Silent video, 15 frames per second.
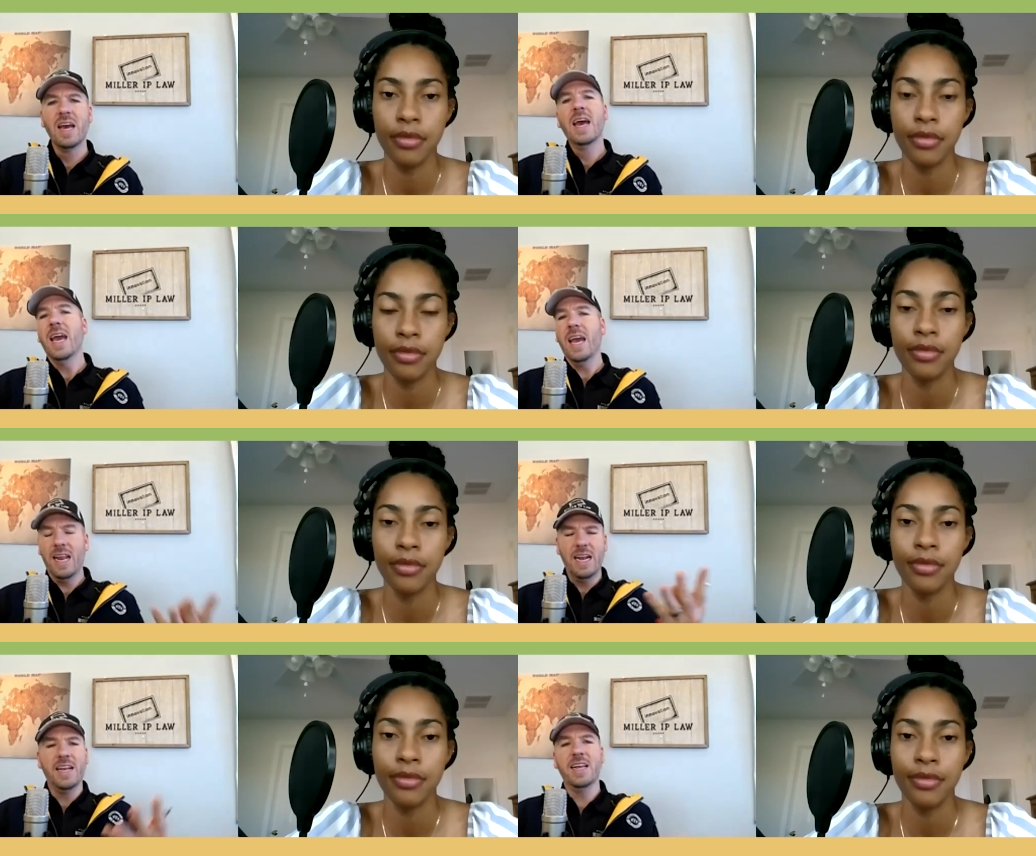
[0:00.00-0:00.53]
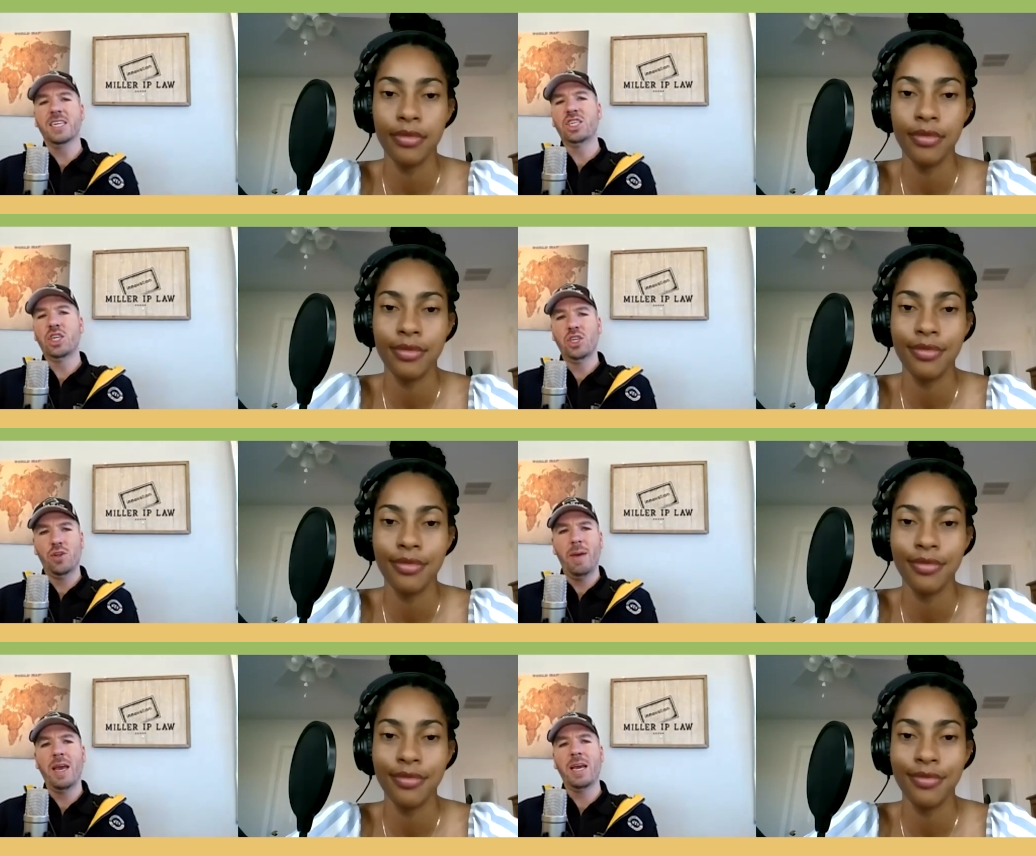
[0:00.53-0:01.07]
Speaker 1: in addition
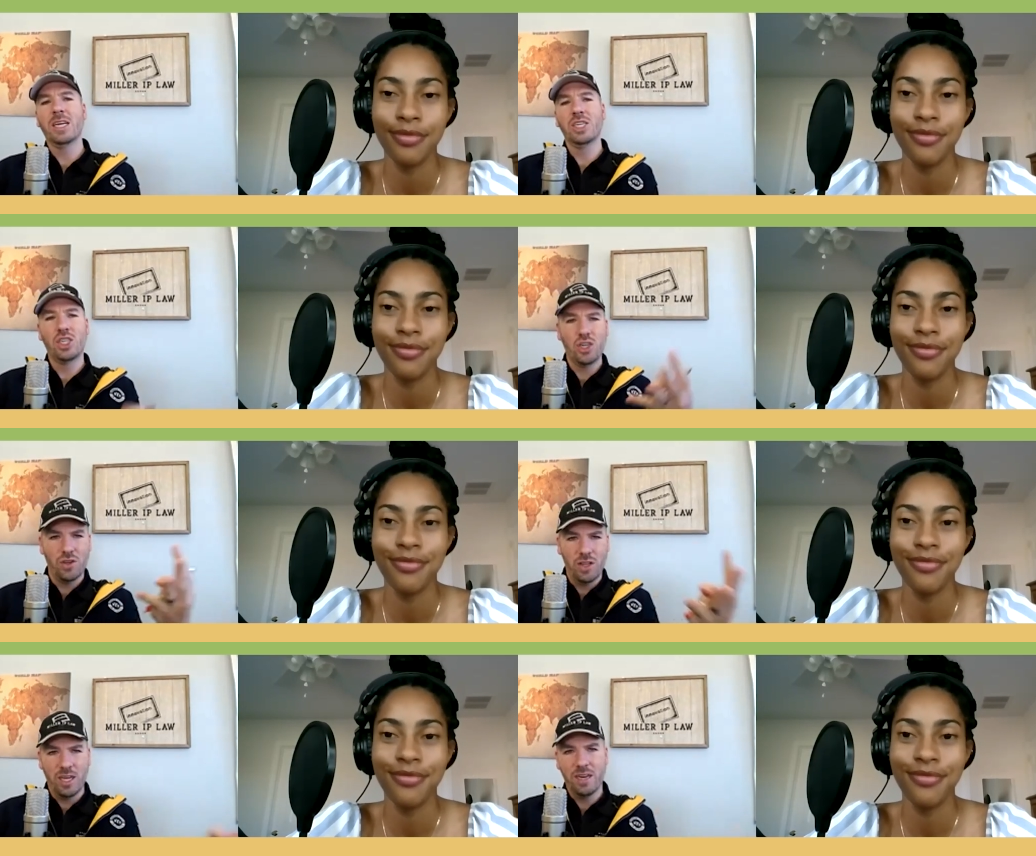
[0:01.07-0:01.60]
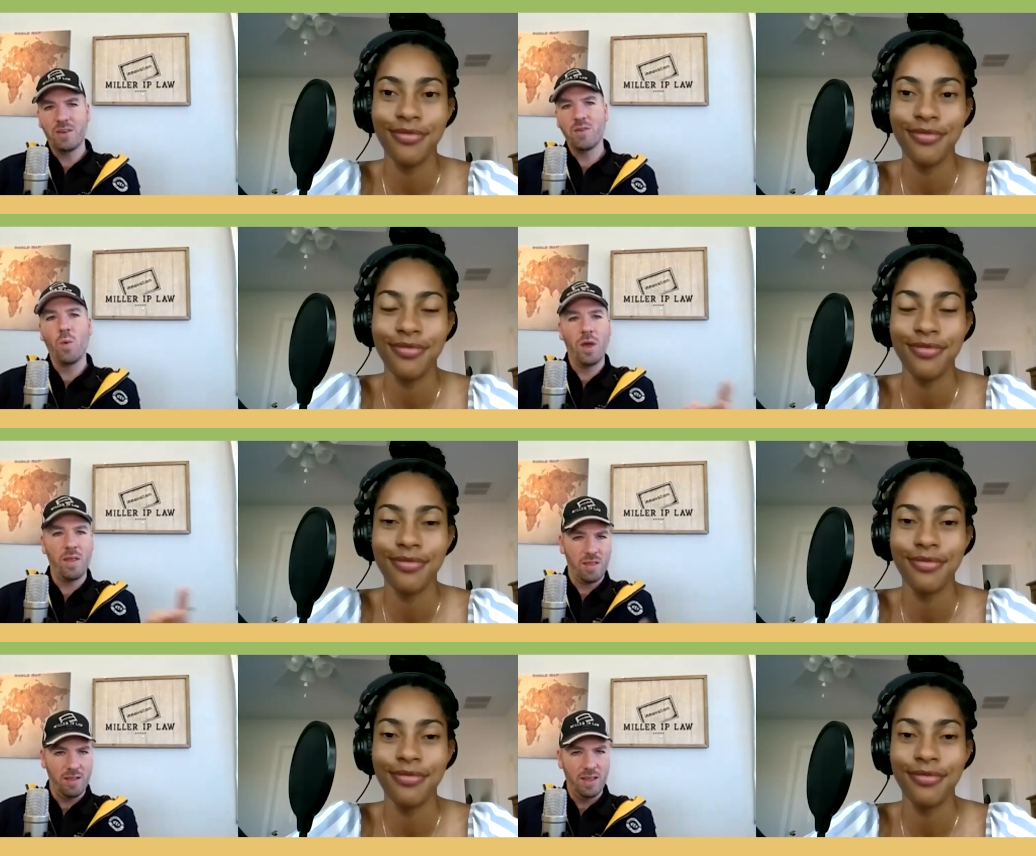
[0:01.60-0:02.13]
to making sure that
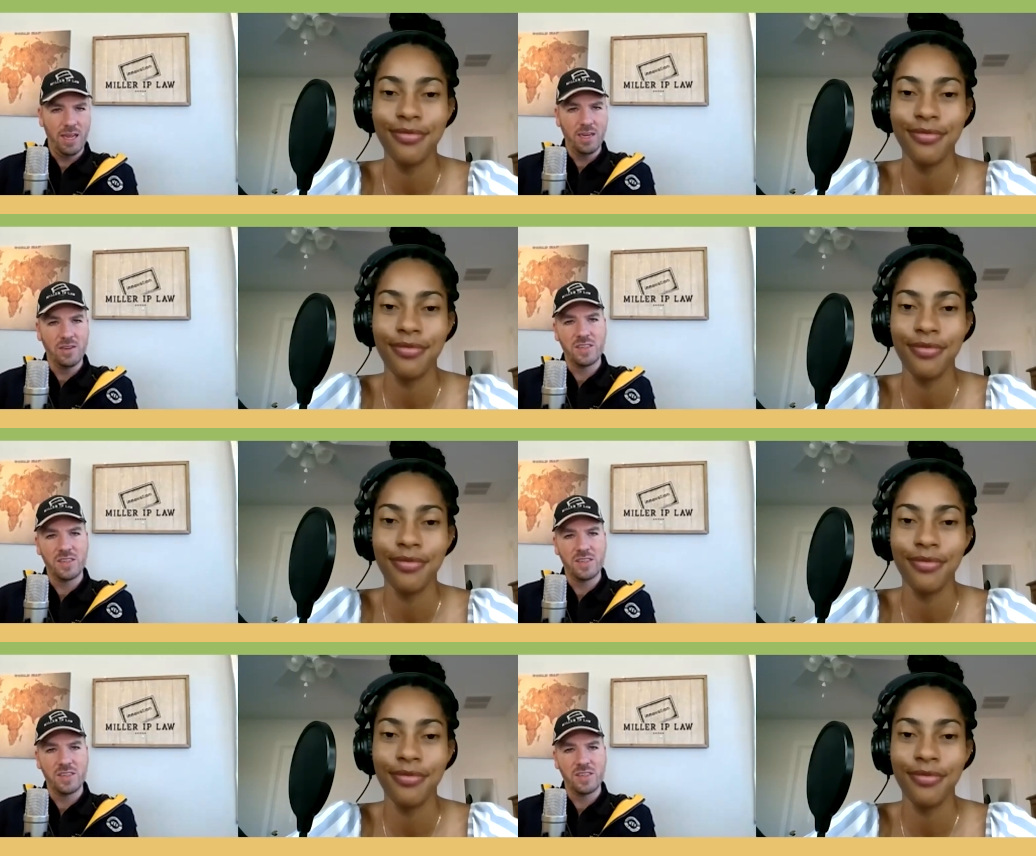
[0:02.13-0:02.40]
with the legal